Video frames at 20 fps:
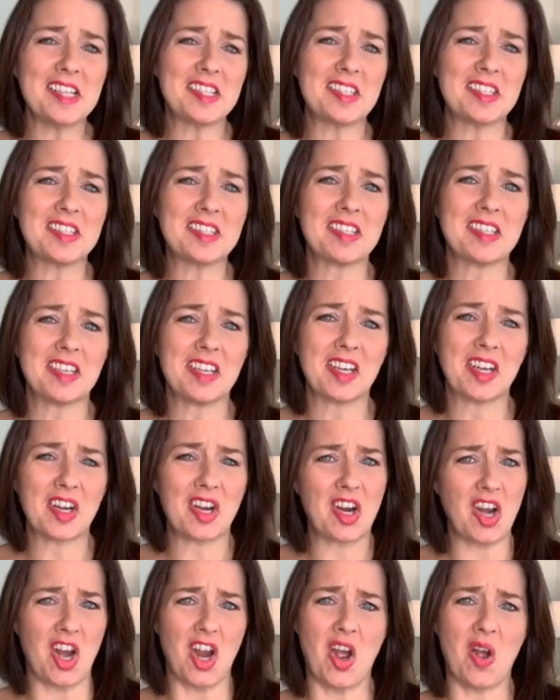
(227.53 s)
It's
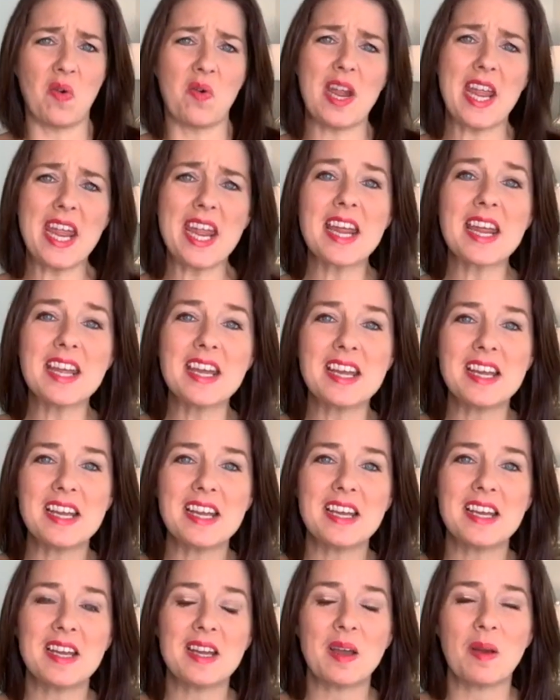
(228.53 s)
going,
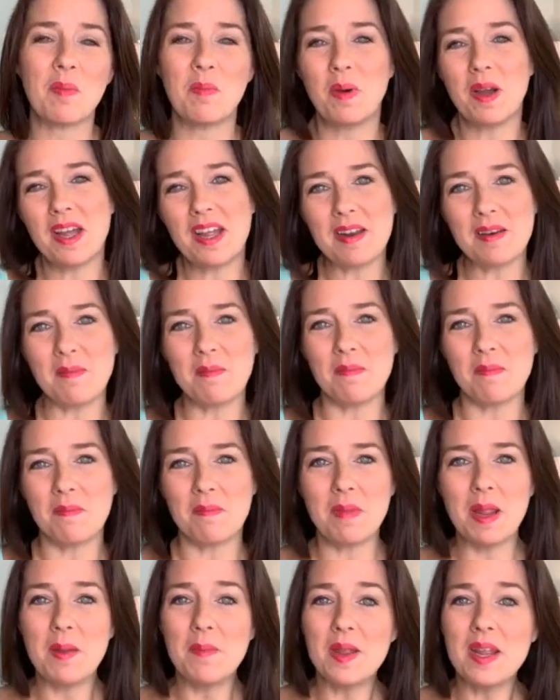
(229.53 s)
but
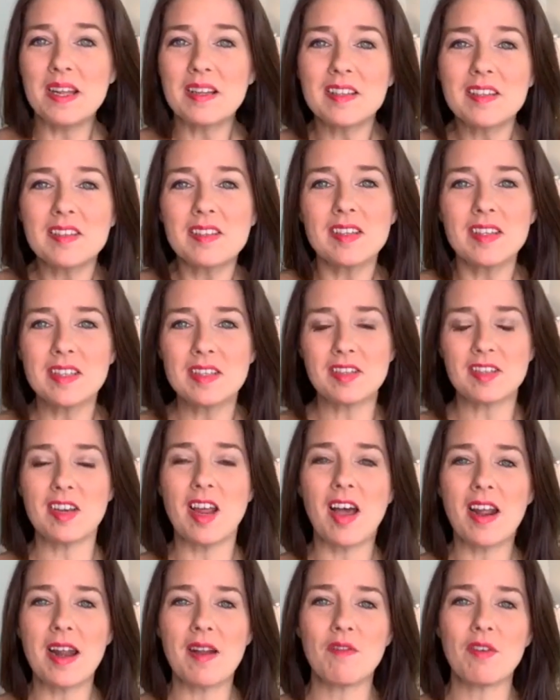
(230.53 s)
maybe it's
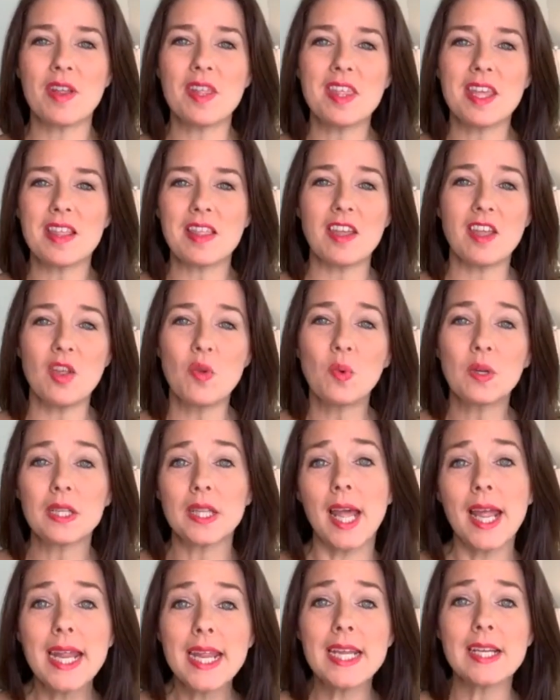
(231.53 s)
it's not everything that you
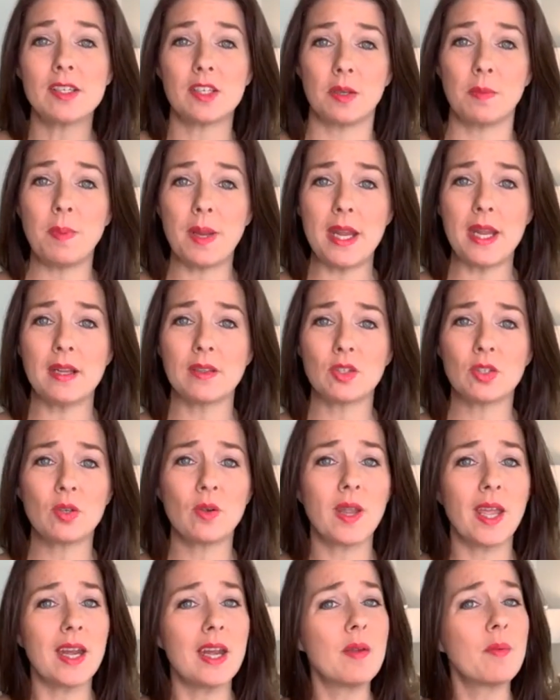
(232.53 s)
would like it to be.
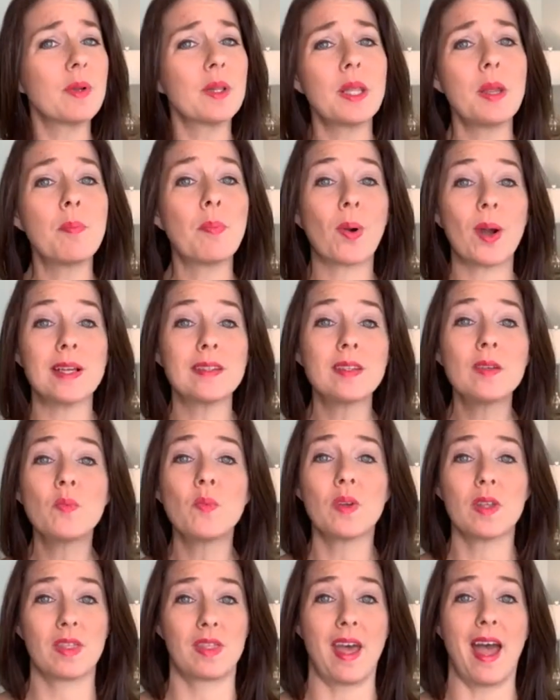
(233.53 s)
So getting really
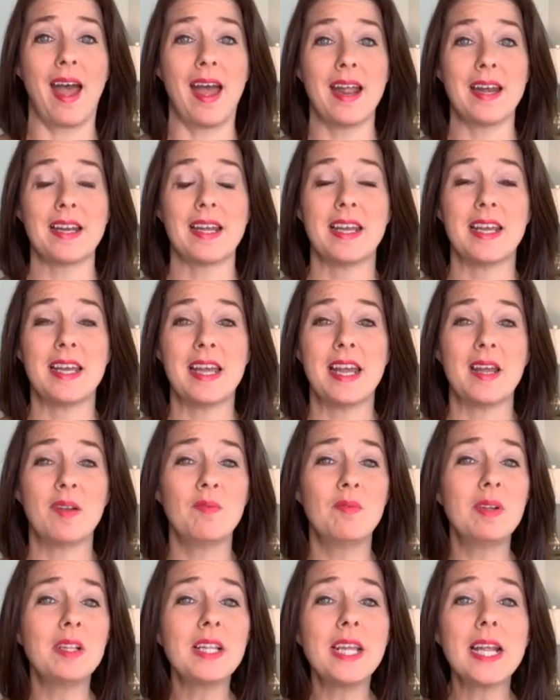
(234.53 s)
present with that
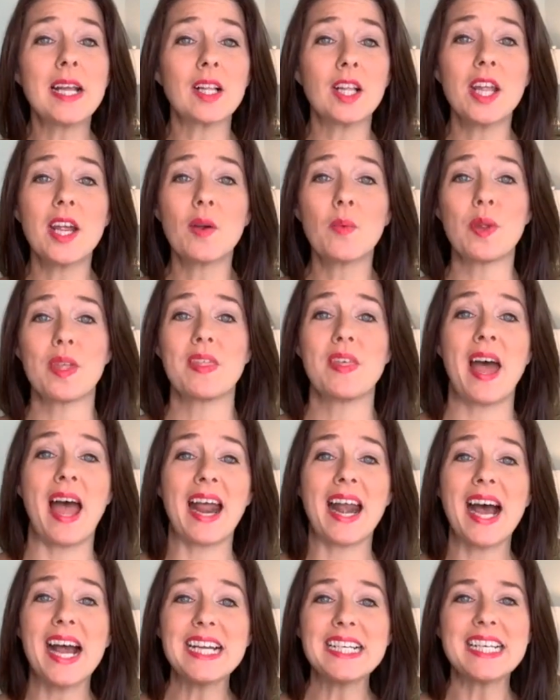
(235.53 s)
and really clear with
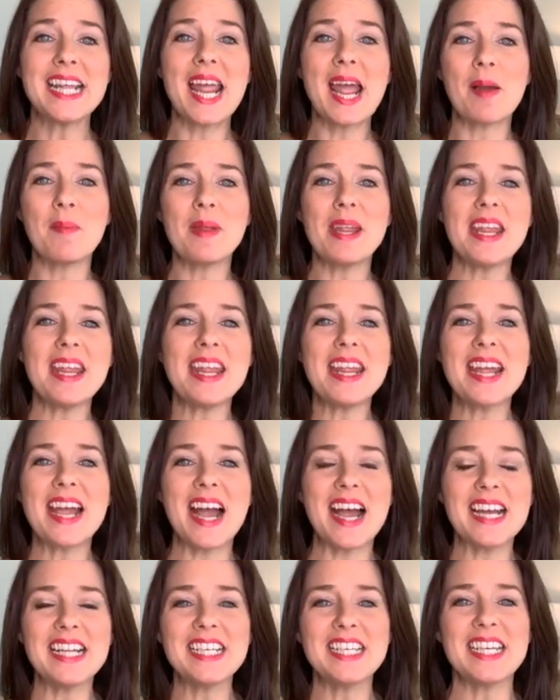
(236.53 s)
that. Hi
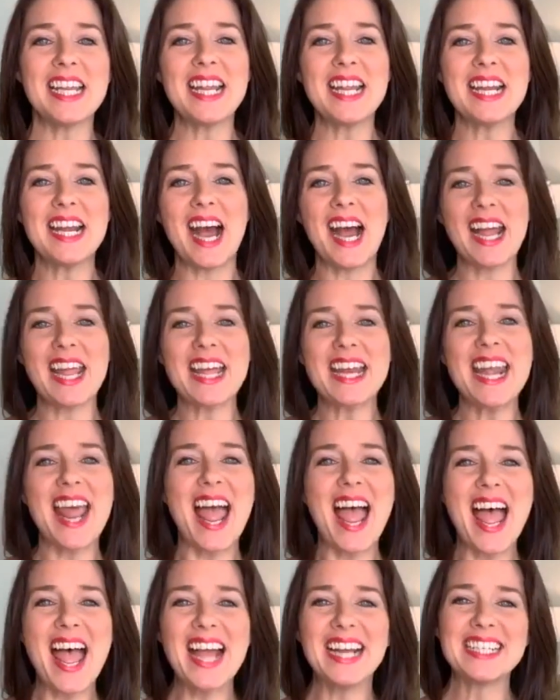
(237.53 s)
Tammy, hi Jean, hi
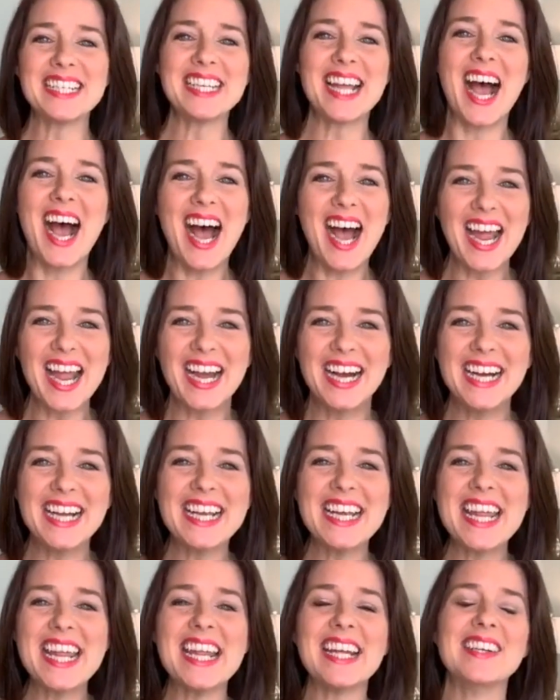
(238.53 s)
Annette,
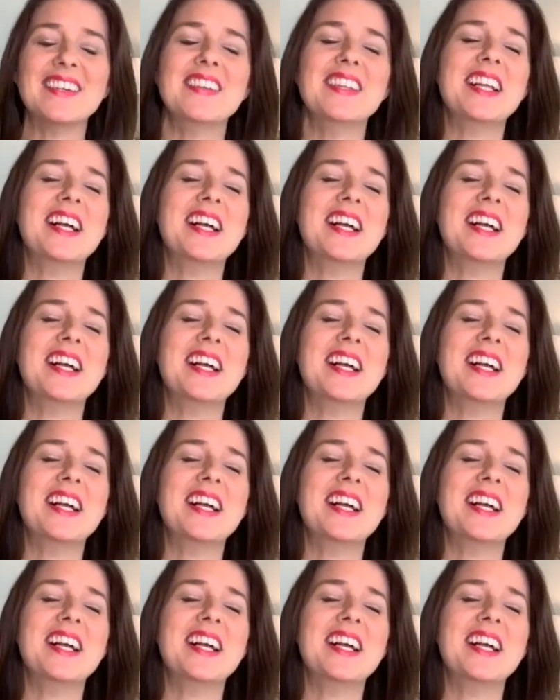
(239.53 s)
hi